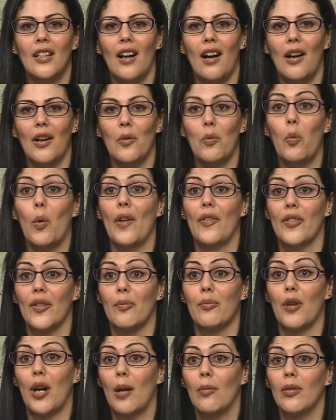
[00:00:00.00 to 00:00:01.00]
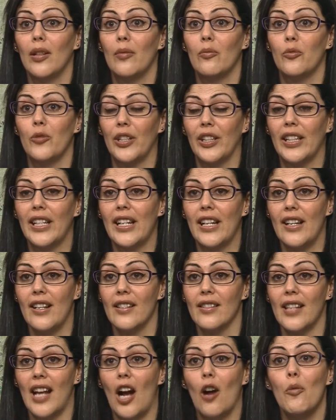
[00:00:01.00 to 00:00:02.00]
on what the problem really
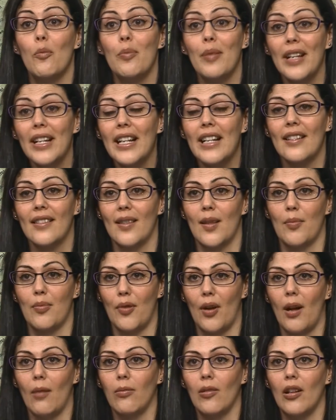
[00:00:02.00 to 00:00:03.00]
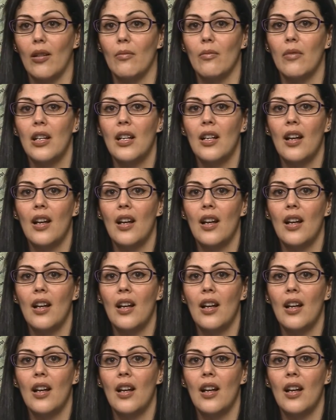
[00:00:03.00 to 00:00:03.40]
is, how big is the problem,